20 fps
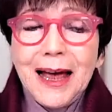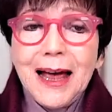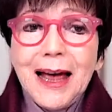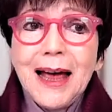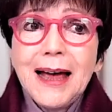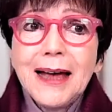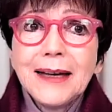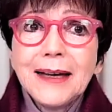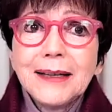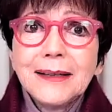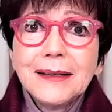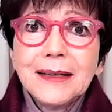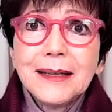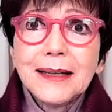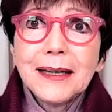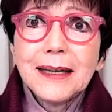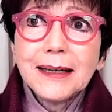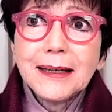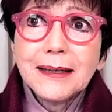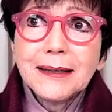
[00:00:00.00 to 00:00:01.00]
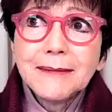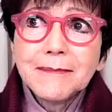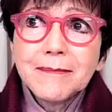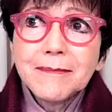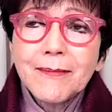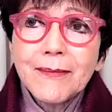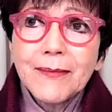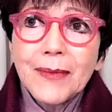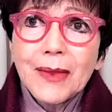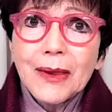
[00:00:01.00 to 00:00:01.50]
And then
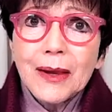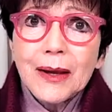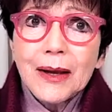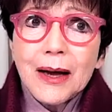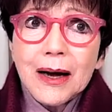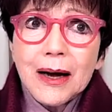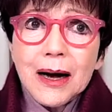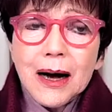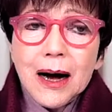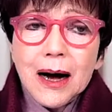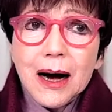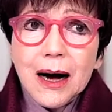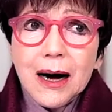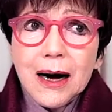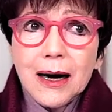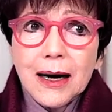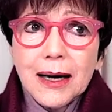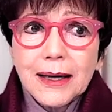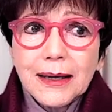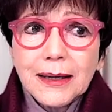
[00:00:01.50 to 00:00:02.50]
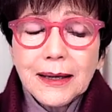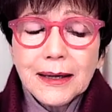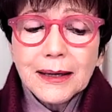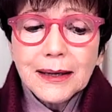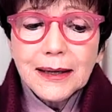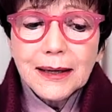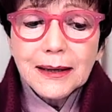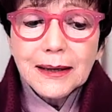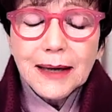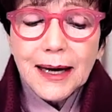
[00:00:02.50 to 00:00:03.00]
I,
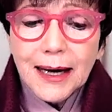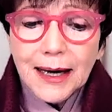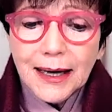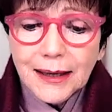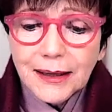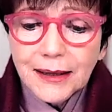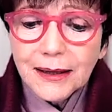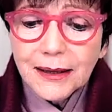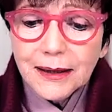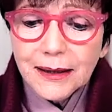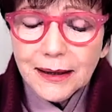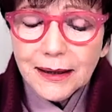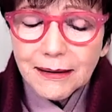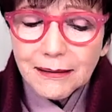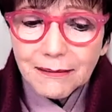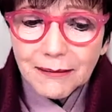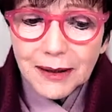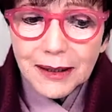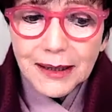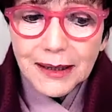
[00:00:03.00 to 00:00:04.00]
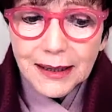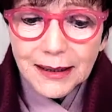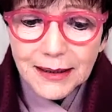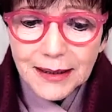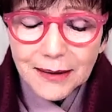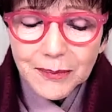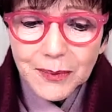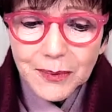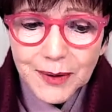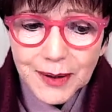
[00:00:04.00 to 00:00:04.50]
uh, how did I connect
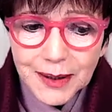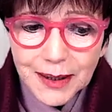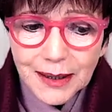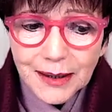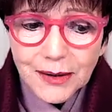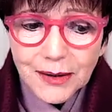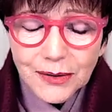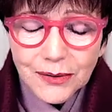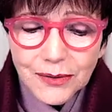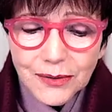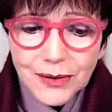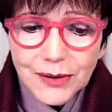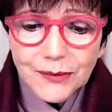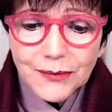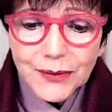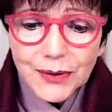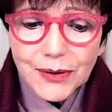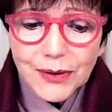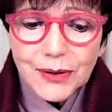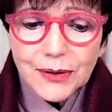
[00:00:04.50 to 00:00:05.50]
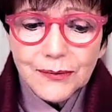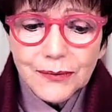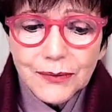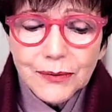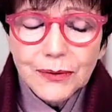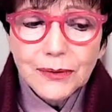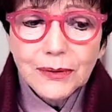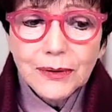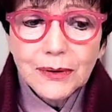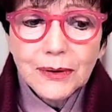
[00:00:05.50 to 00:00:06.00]
up with the angels? First of
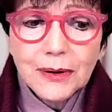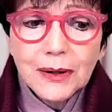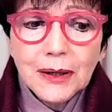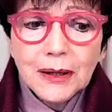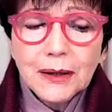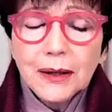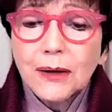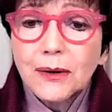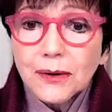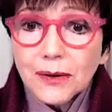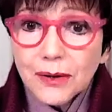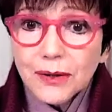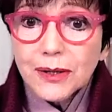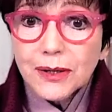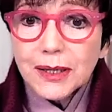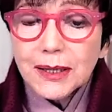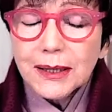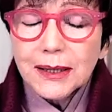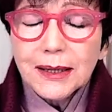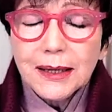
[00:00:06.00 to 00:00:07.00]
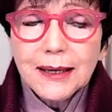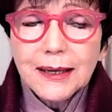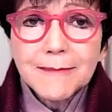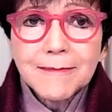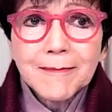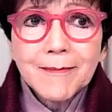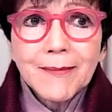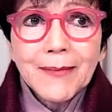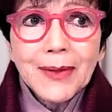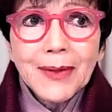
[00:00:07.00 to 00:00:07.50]
all, consciously,
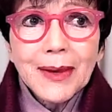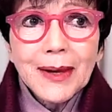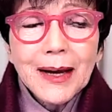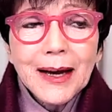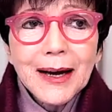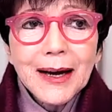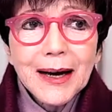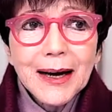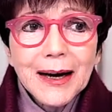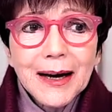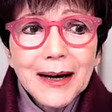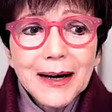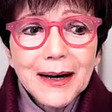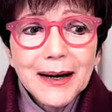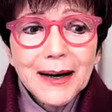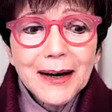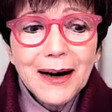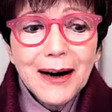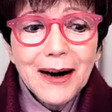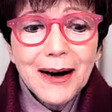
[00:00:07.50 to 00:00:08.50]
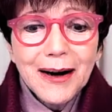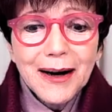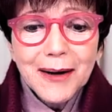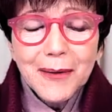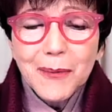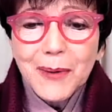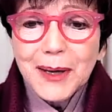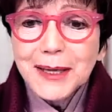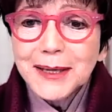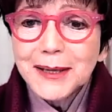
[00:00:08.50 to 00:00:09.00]
uh, I
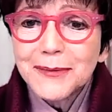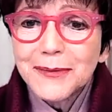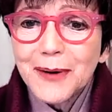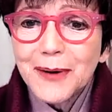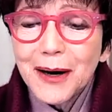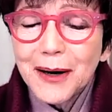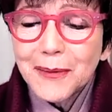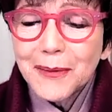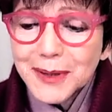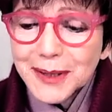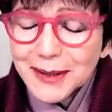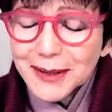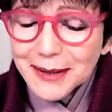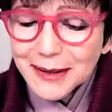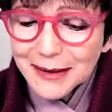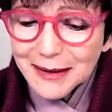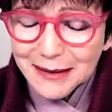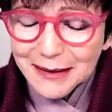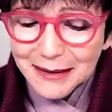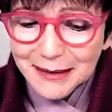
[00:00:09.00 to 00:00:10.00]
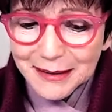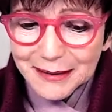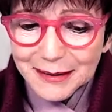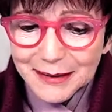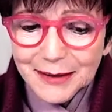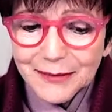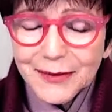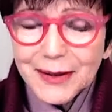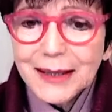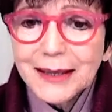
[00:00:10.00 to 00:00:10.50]
went to, I was
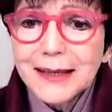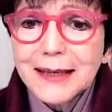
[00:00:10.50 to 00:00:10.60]
living in